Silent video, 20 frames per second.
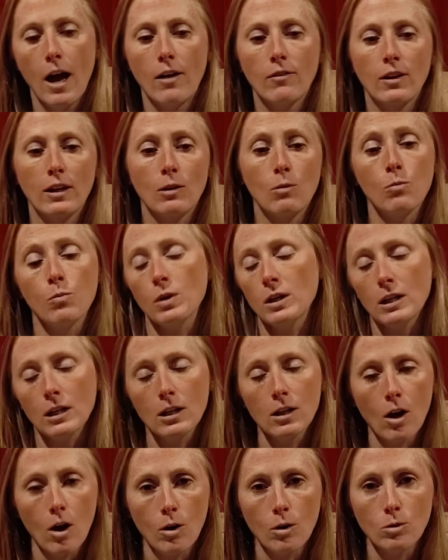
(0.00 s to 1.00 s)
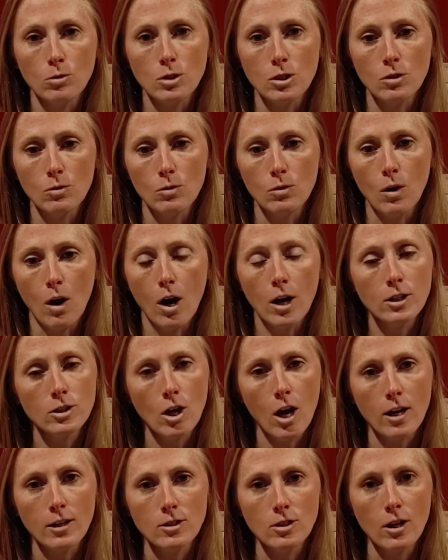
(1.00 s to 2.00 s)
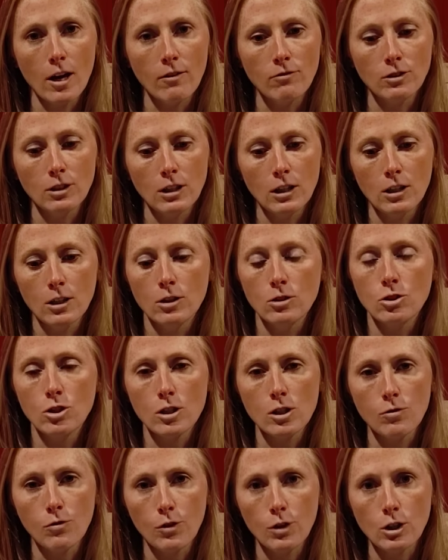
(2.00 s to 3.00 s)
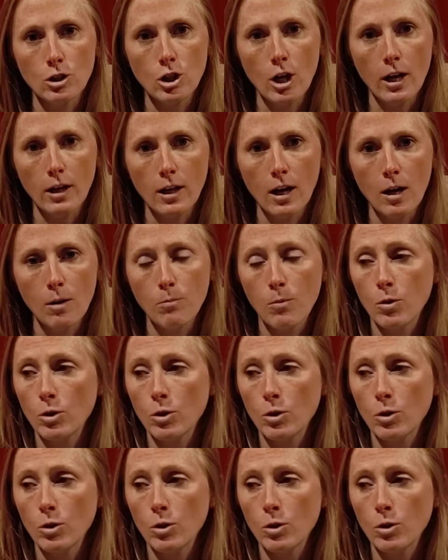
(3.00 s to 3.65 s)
Like we go to our doctor every year just for a checkup,